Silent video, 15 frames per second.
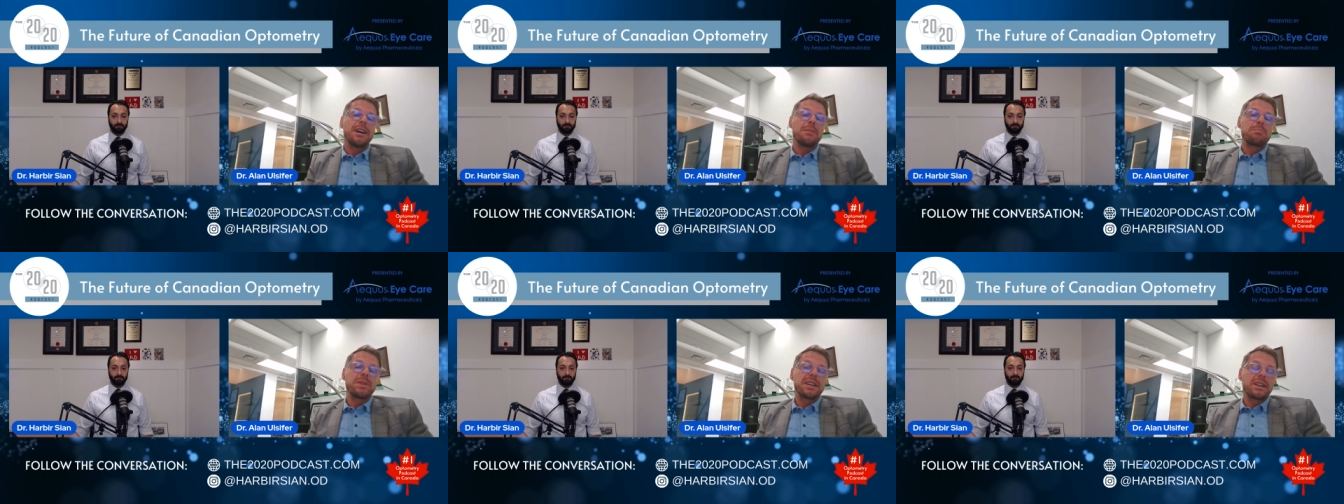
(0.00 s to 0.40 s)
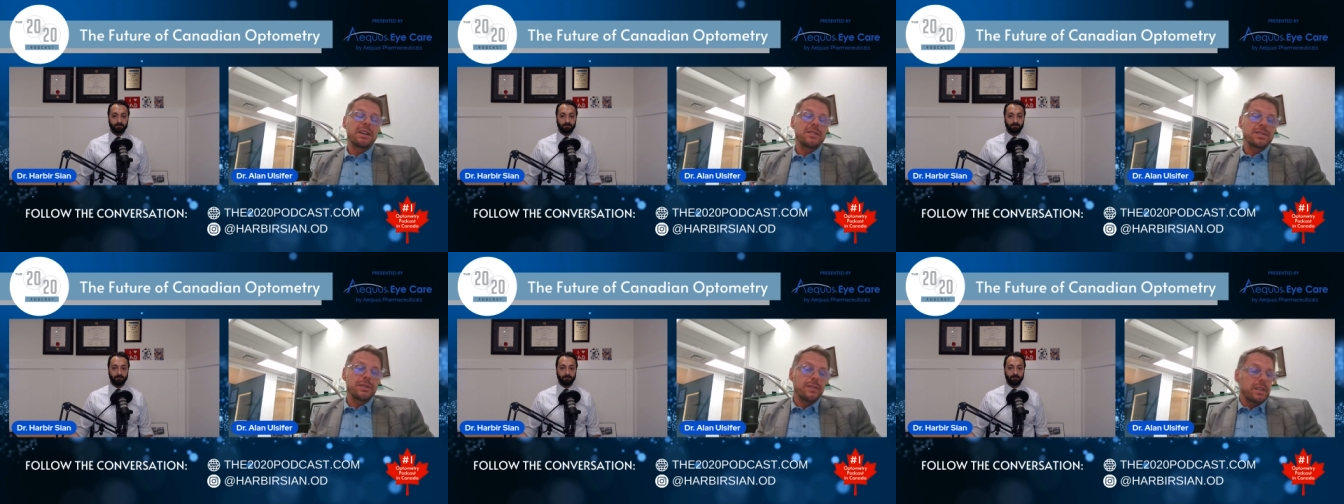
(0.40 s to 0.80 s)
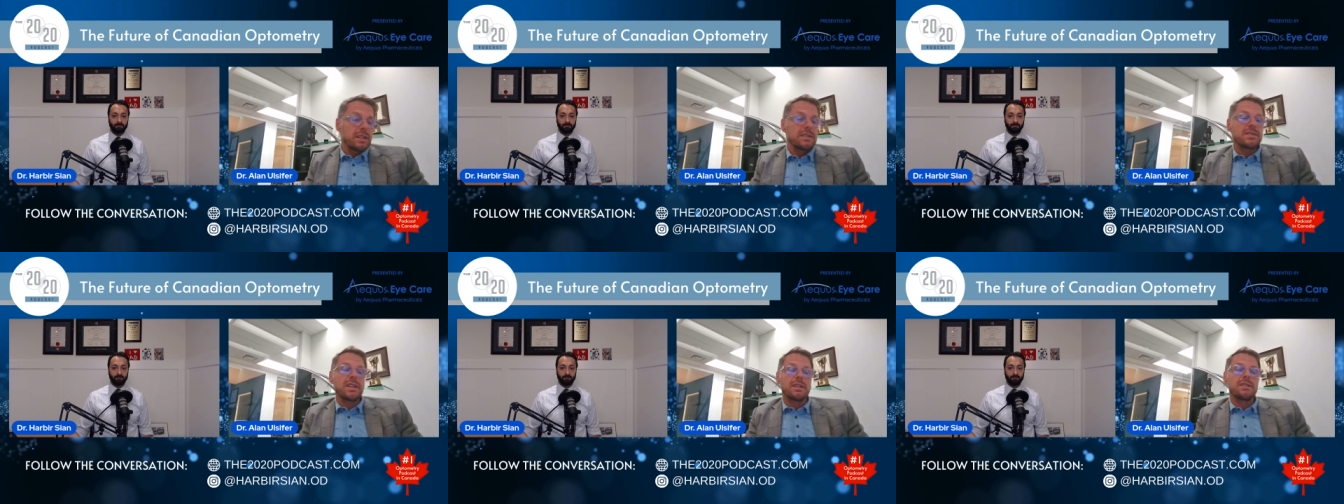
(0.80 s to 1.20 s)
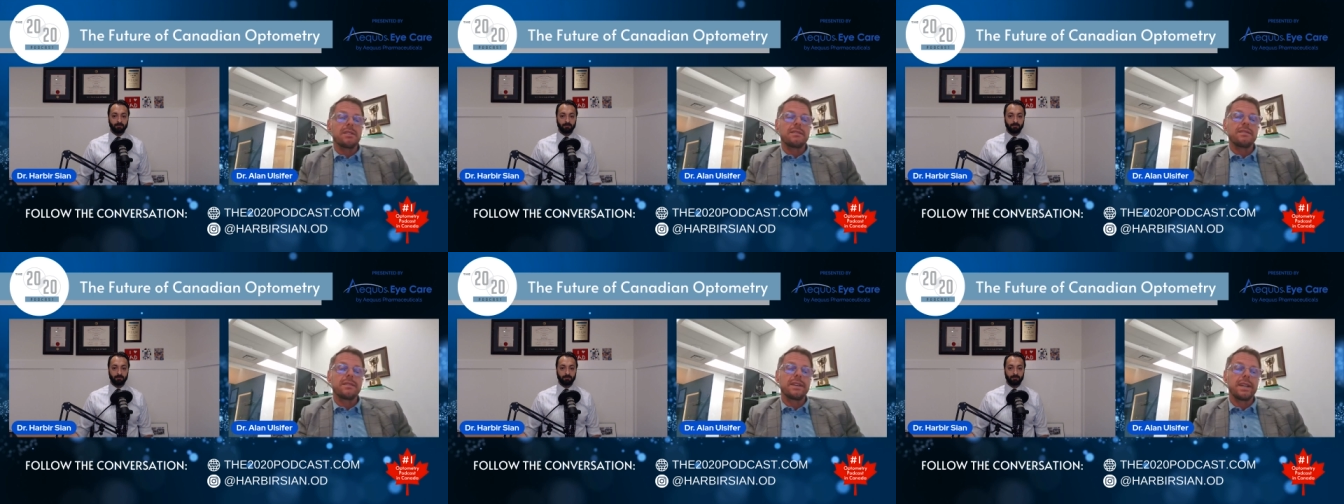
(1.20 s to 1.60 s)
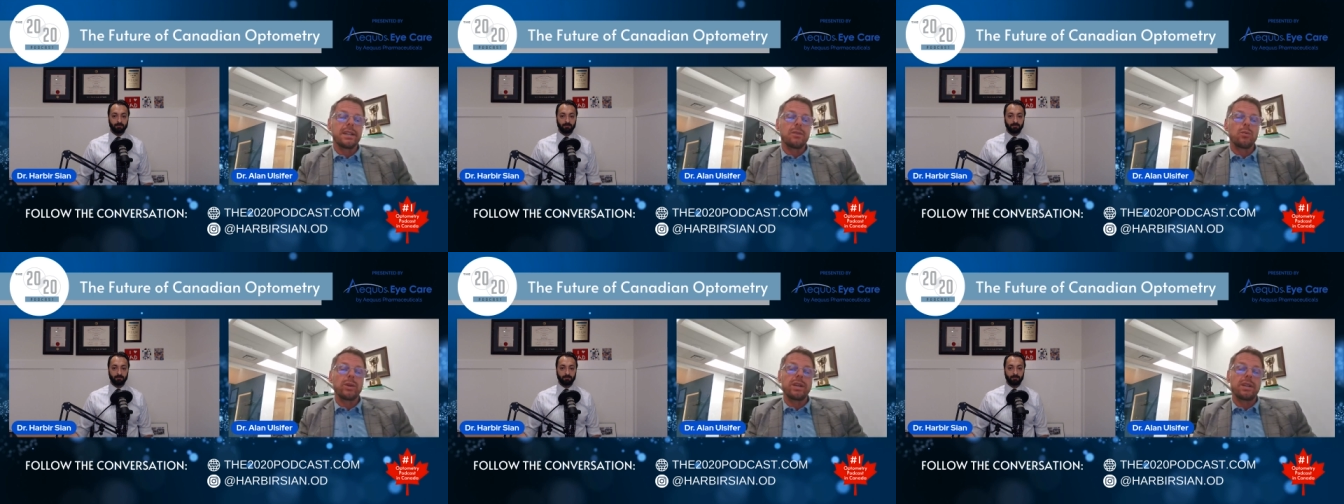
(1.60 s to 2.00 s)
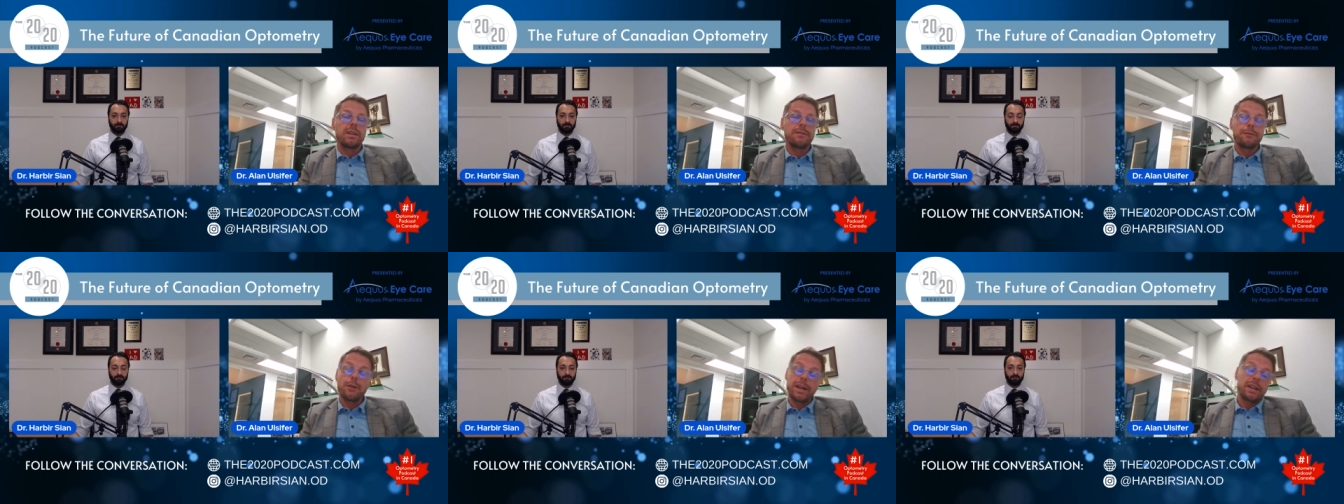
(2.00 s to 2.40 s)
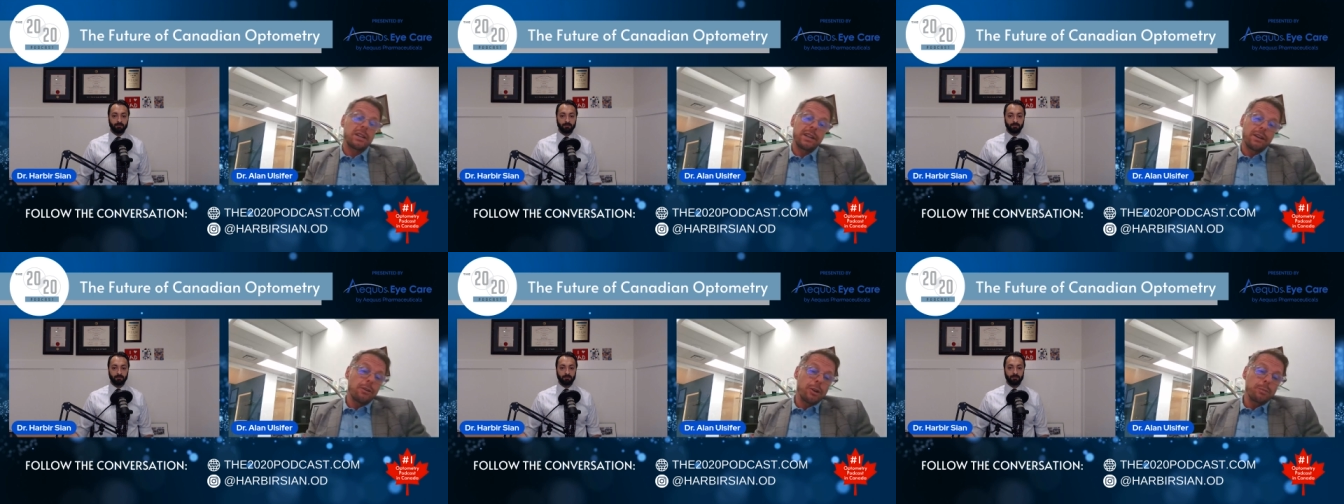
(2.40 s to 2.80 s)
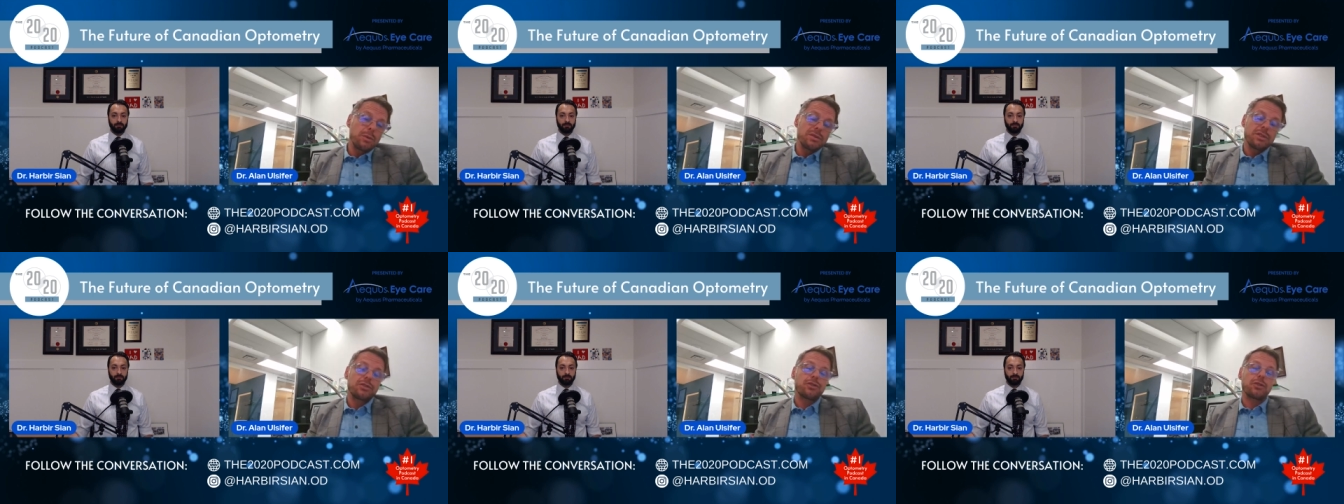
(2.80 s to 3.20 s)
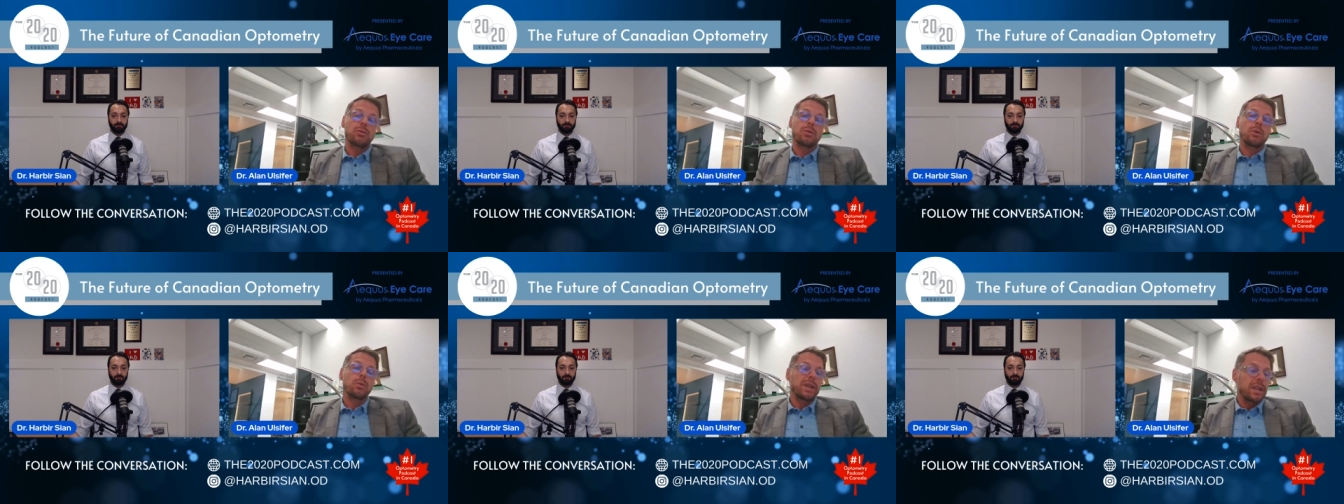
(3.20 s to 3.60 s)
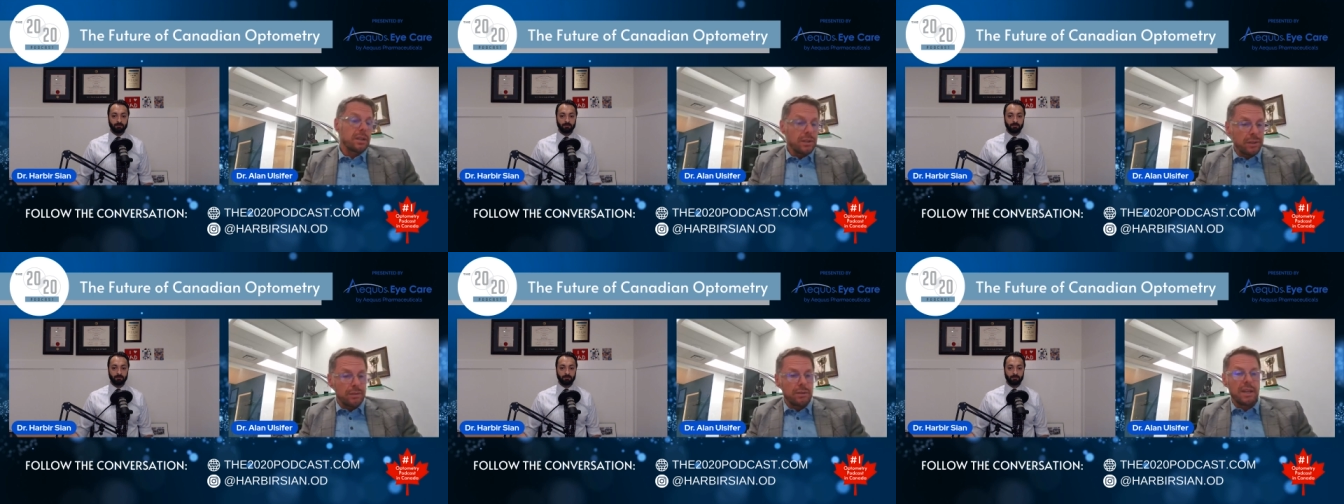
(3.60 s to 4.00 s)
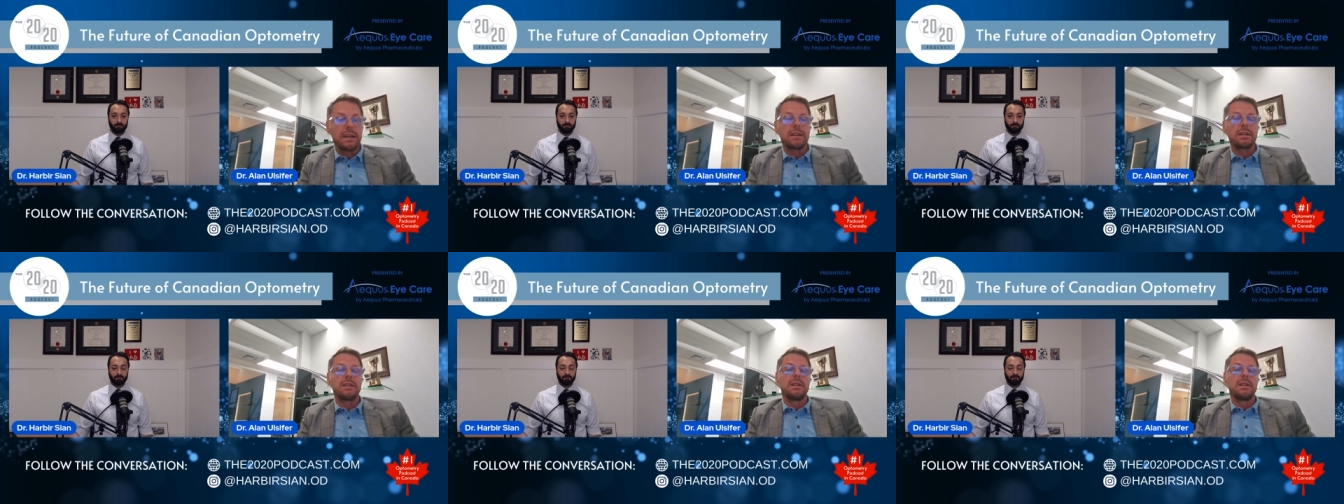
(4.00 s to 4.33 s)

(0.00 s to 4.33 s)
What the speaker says: because of an incentive. And we frankly are in a position where we can do that.